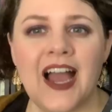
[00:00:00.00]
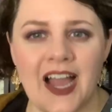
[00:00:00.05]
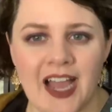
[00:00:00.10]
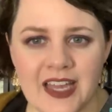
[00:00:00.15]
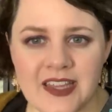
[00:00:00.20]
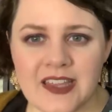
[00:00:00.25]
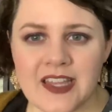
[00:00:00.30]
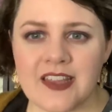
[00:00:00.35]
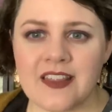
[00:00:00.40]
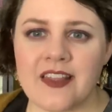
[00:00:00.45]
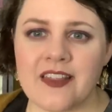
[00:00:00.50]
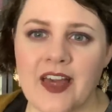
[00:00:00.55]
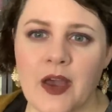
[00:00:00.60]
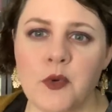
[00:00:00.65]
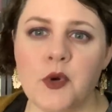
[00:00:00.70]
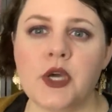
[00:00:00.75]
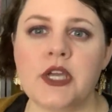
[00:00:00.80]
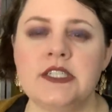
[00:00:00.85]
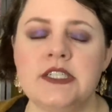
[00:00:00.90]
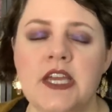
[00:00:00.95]
I think that
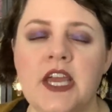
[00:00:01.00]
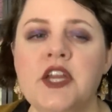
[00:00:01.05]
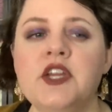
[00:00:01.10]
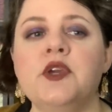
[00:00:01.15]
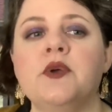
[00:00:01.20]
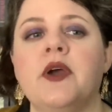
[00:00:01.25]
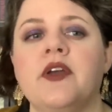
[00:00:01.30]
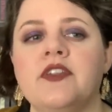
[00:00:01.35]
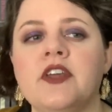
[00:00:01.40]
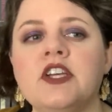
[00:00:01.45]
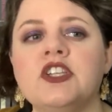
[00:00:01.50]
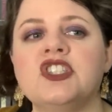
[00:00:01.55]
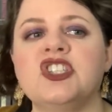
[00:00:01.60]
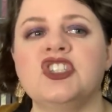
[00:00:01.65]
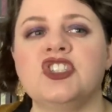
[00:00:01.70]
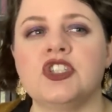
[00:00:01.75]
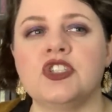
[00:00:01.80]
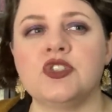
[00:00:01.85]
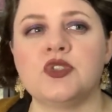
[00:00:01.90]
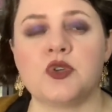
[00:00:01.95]
that will continue. I think
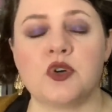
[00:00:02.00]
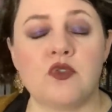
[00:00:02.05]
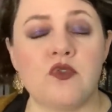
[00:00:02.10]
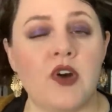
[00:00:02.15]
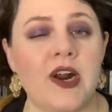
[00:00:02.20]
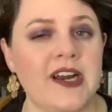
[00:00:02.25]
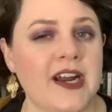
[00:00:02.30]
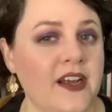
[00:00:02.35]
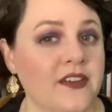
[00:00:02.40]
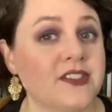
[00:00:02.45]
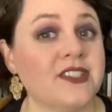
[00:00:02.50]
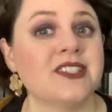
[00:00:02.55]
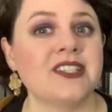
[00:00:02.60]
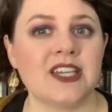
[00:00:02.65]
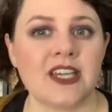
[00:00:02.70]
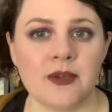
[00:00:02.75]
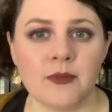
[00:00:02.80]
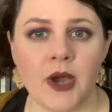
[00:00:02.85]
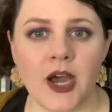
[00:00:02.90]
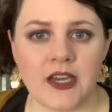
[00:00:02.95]
she's just sort of run out of
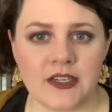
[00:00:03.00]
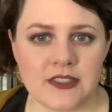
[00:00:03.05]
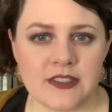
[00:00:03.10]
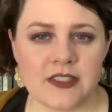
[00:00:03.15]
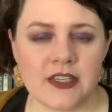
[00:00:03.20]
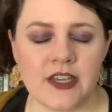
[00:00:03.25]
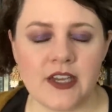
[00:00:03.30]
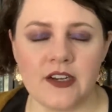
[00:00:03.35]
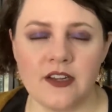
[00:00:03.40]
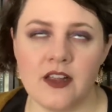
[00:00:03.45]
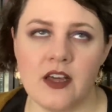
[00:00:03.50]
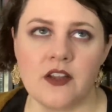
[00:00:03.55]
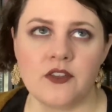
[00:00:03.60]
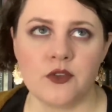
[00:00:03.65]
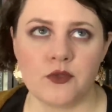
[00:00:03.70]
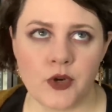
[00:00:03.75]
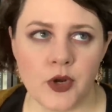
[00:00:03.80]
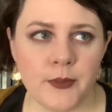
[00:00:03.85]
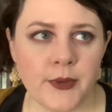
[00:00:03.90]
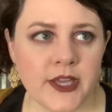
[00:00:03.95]
steam, honestly, on a lot of
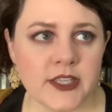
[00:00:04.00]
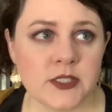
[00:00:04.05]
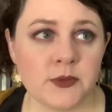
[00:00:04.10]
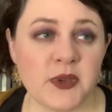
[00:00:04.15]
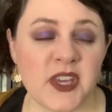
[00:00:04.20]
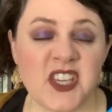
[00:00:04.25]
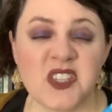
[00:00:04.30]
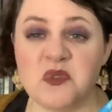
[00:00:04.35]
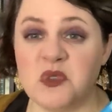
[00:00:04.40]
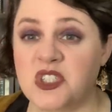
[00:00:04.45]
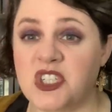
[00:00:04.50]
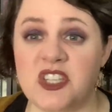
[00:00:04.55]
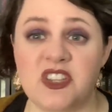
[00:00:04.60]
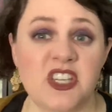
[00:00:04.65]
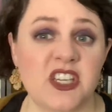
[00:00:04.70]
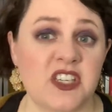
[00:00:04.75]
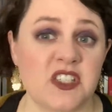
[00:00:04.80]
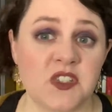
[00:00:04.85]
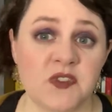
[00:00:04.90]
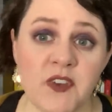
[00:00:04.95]
the romance piece, which I
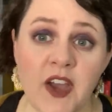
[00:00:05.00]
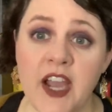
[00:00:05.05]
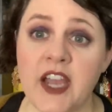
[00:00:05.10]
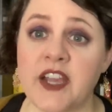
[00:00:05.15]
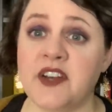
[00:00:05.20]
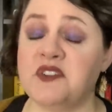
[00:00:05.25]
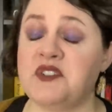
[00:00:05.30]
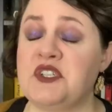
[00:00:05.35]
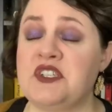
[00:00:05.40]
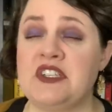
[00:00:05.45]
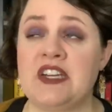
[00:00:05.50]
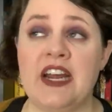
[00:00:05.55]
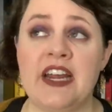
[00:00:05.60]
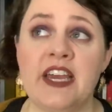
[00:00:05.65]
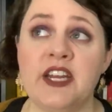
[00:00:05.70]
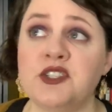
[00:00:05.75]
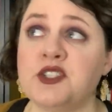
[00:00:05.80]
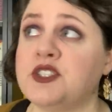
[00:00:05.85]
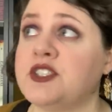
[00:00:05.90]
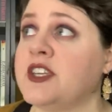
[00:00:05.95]
think is fine. If she's
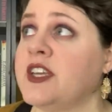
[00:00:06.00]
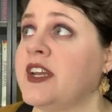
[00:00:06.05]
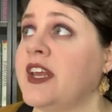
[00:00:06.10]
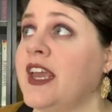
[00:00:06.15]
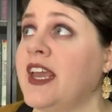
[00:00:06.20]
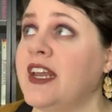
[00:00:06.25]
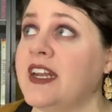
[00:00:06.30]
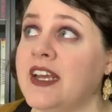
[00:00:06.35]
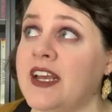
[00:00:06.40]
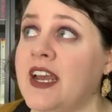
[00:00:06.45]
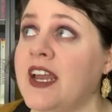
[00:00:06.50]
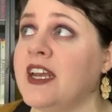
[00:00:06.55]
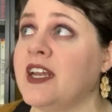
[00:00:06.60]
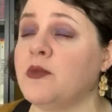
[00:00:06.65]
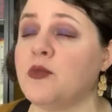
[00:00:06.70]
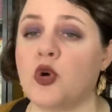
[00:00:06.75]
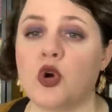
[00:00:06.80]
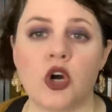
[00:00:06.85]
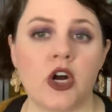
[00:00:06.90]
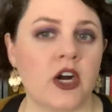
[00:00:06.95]
not interested in it
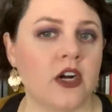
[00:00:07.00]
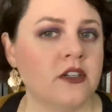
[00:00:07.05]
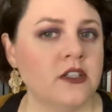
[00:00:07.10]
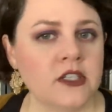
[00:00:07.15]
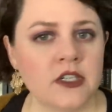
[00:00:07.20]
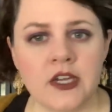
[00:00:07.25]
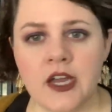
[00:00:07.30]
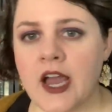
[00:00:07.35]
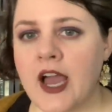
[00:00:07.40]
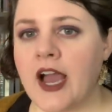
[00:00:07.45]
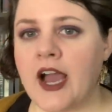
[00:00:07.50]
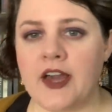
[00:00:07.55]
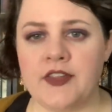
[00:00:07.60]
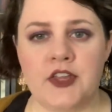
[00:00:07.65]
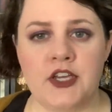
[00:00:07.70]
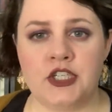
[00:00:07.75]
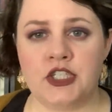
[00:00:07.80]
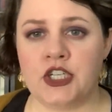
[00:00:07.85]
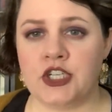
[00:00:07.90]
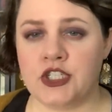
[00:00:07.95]
anymore, I
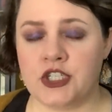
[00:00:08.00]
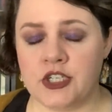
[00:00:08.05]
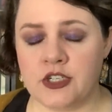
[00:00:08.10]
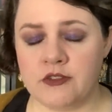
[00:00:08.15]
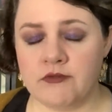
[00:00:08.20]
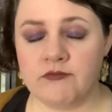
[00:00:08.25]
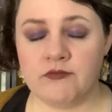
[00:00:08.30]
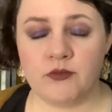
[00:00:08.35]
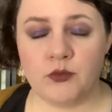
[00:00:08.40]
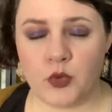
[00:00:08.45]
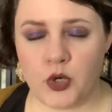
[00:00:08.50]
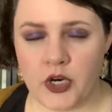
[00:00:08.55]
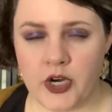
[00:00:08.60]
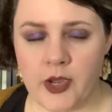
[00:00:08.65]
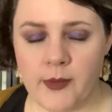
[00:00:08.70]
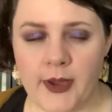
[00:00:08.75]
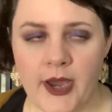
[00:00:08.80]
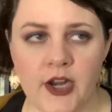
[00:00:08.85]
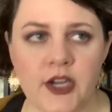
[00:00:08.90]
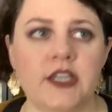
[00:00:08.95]
think she shouldn't
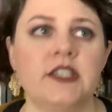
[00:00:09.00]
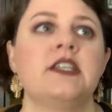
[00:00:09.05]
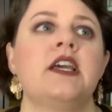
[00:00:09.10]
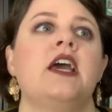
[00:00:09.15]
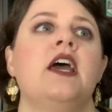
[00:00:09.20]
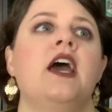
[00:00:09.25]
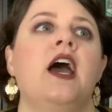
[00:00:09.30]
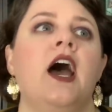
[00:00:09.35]
worry about it.